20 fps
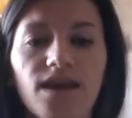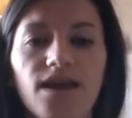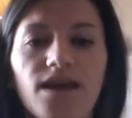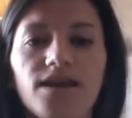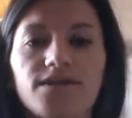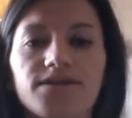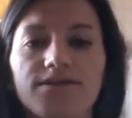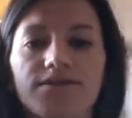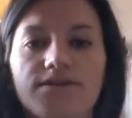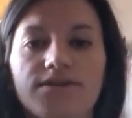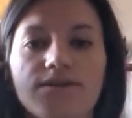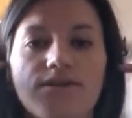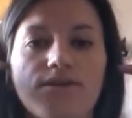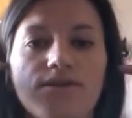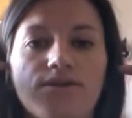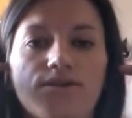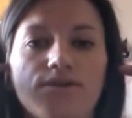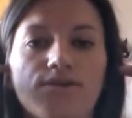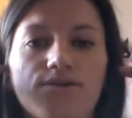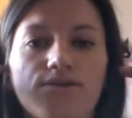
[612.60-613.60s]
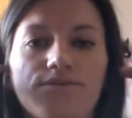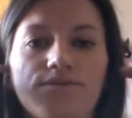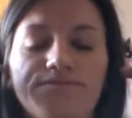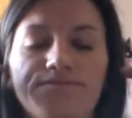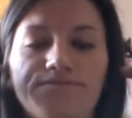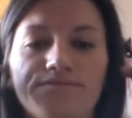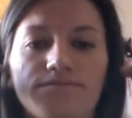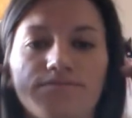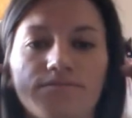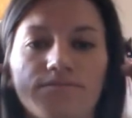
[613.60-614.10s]
So
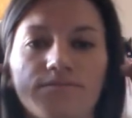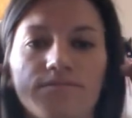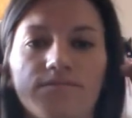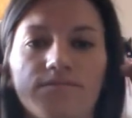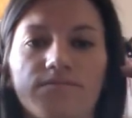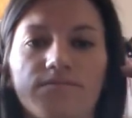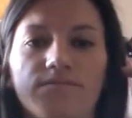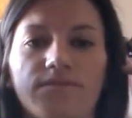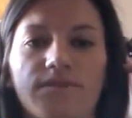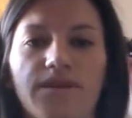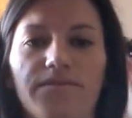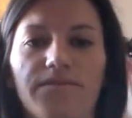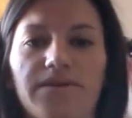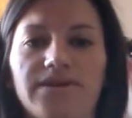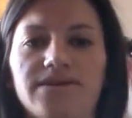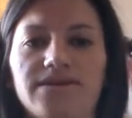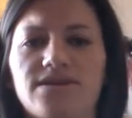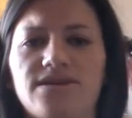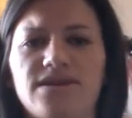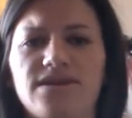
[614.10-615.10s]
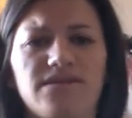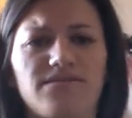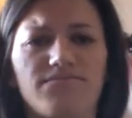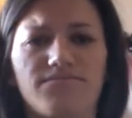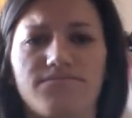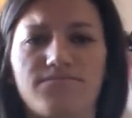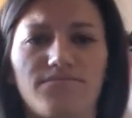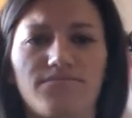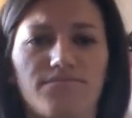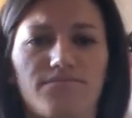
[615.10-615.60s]
they basically
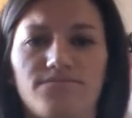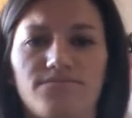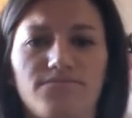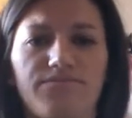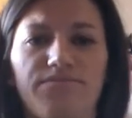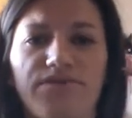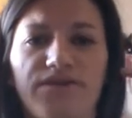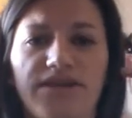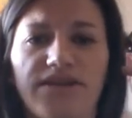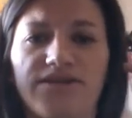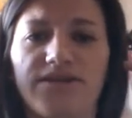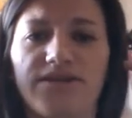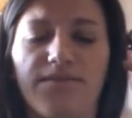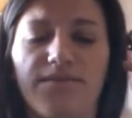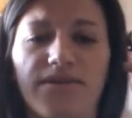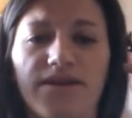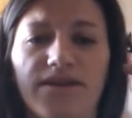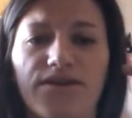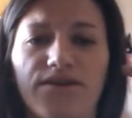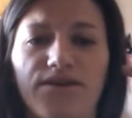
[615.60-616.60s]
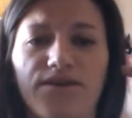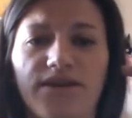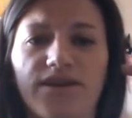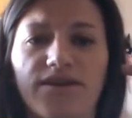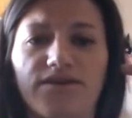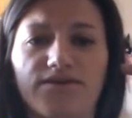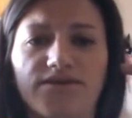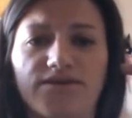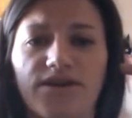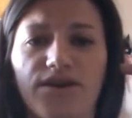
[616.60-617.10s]
put in something in your
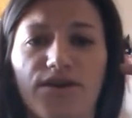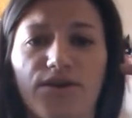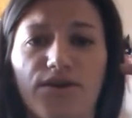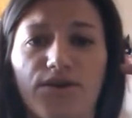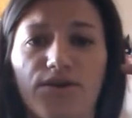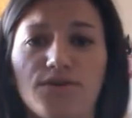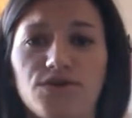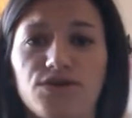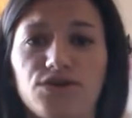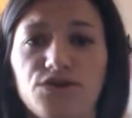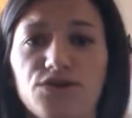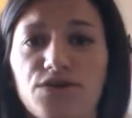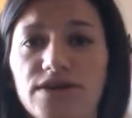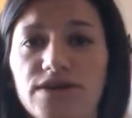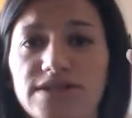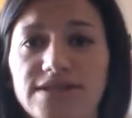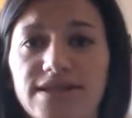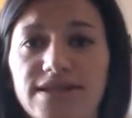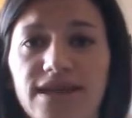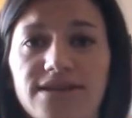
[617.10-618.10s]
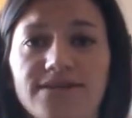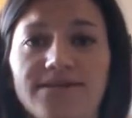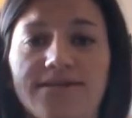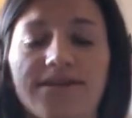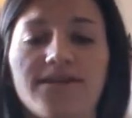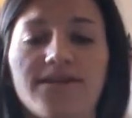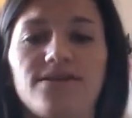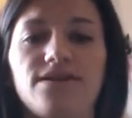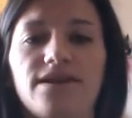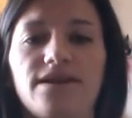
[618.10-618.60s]
ears. I don't know, so you can stand
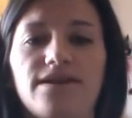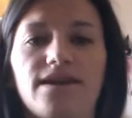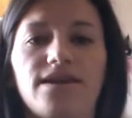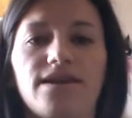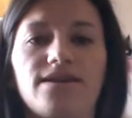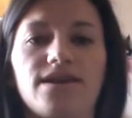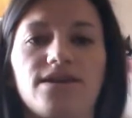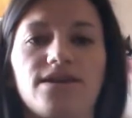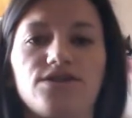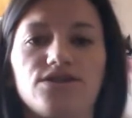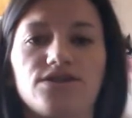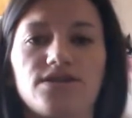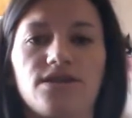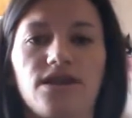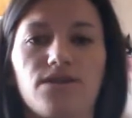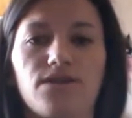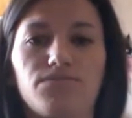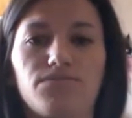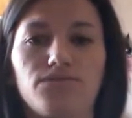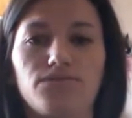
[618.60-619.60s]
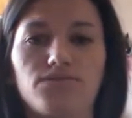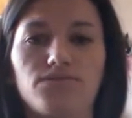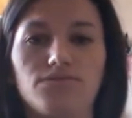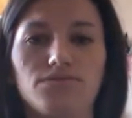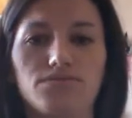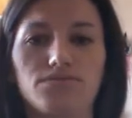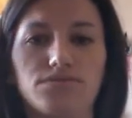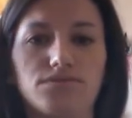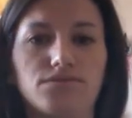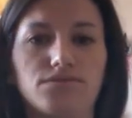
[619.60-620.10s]
still, and then they just like
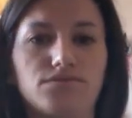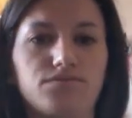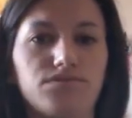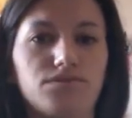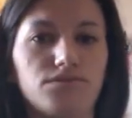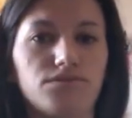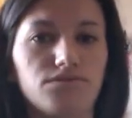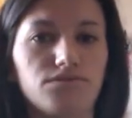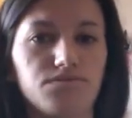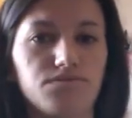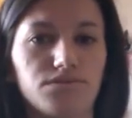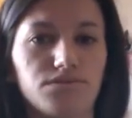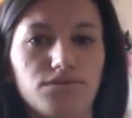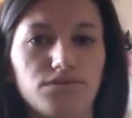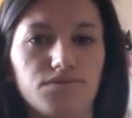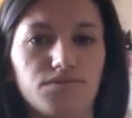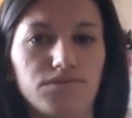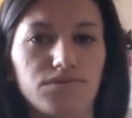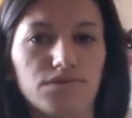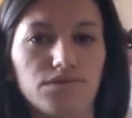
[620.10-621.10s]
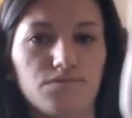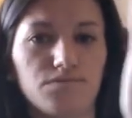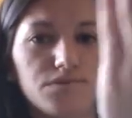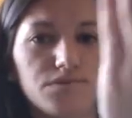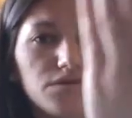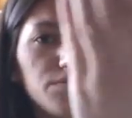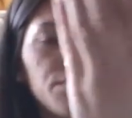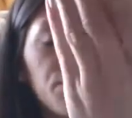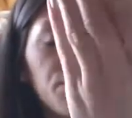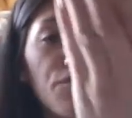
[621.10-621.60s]
boop boop boop boop boop
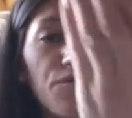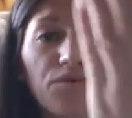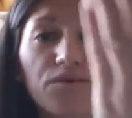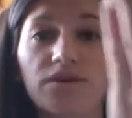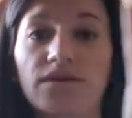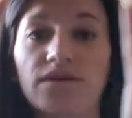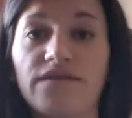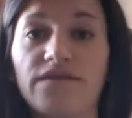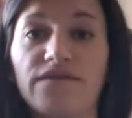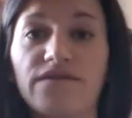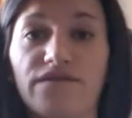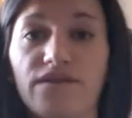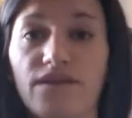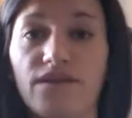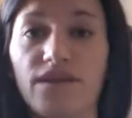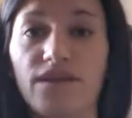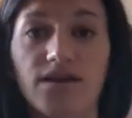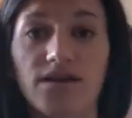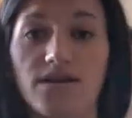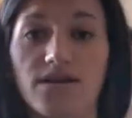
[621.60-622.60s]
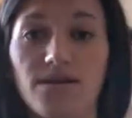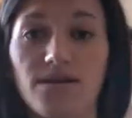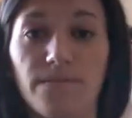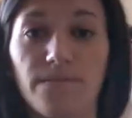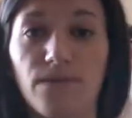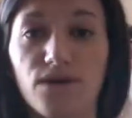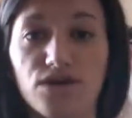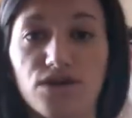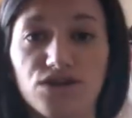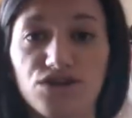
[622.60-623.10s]
boop. You really feel like a
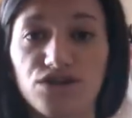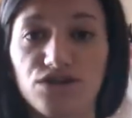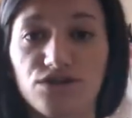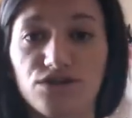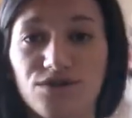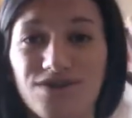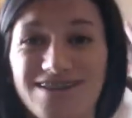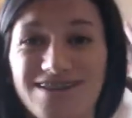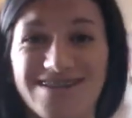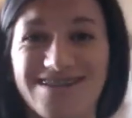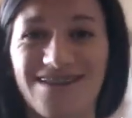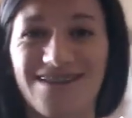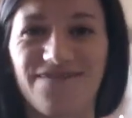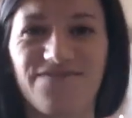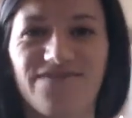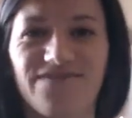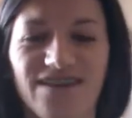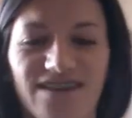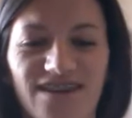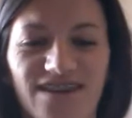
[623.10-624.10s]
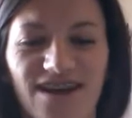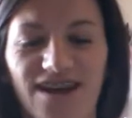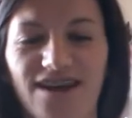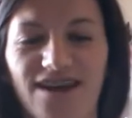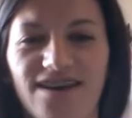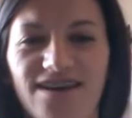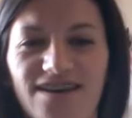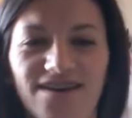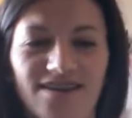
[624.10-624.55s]
Martian or something. Uh,